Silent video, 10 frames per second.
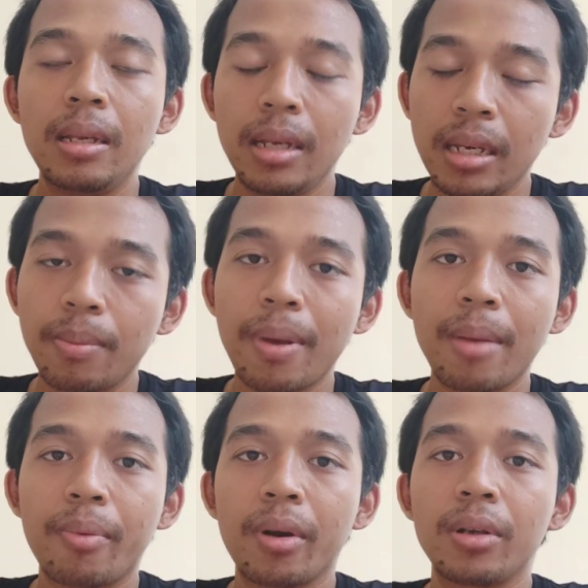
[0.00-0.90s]
in the
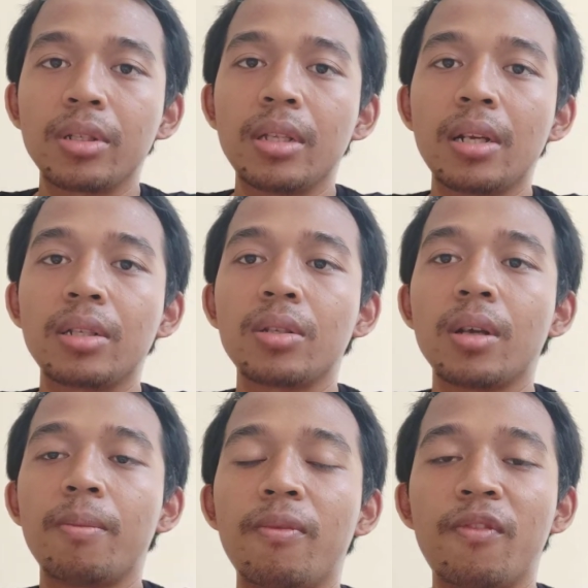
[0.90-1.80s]
papers there's
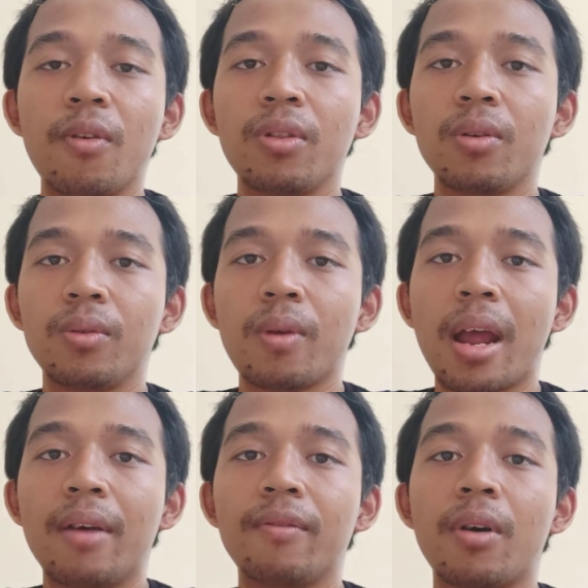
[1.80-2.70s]

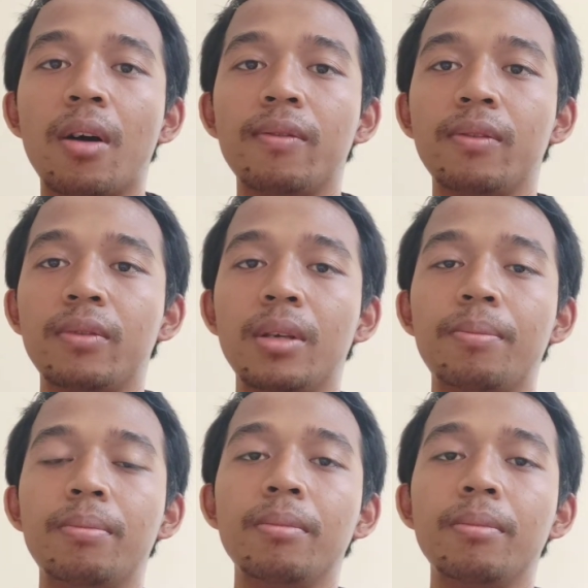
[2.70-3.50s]
photograph of the